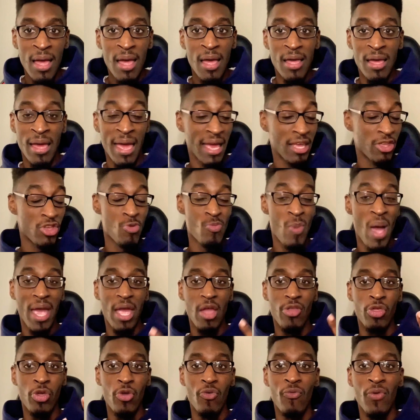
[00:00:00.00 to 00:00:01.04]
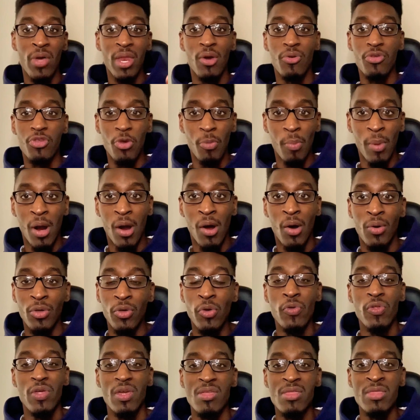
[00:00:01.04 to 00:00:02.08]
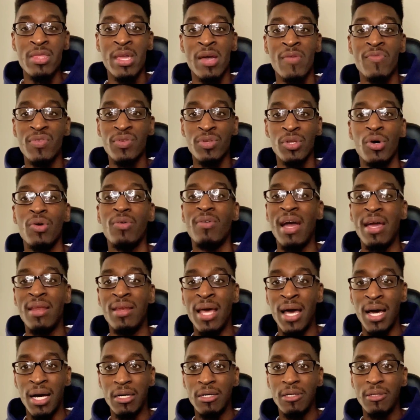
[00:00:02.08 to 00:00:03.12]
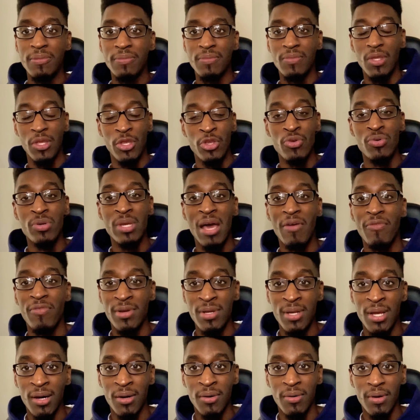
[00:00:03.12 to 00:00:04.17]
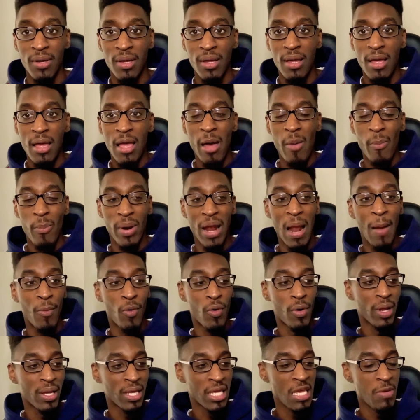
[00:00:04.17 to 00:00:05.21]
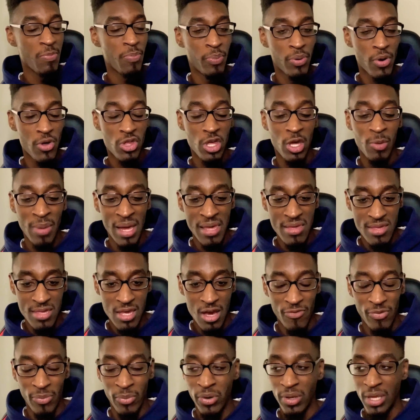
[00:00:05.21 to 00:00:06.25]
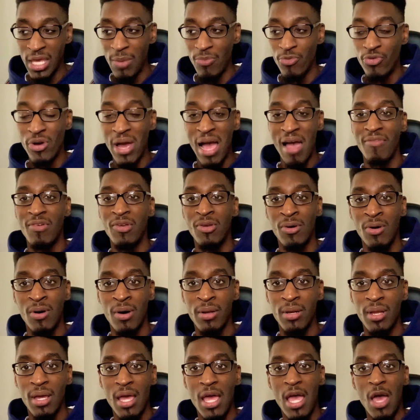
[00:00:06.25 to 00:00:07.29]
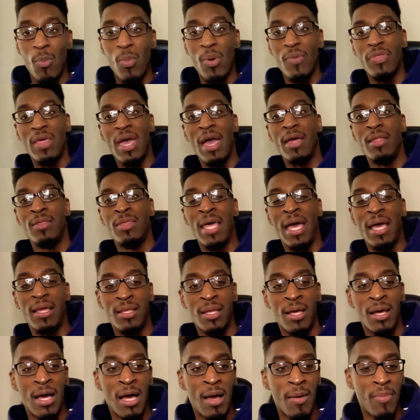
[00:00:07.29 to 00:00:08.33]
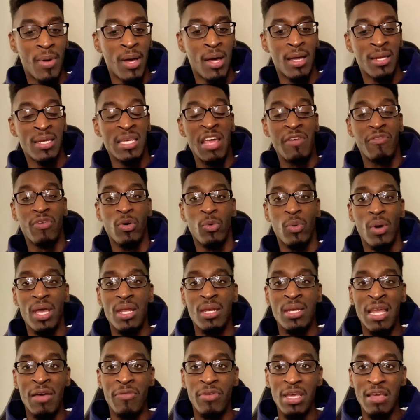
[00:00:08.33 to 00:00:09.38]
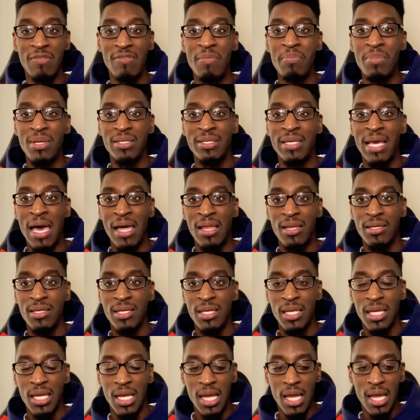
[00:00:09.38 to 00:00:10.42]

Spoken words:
Heck, you might get 2 videos tomorrow. You just never know right now. You never know. But I'm going to keep pushing myself. I'm going to keep driving on with that never quit, never give up mentality.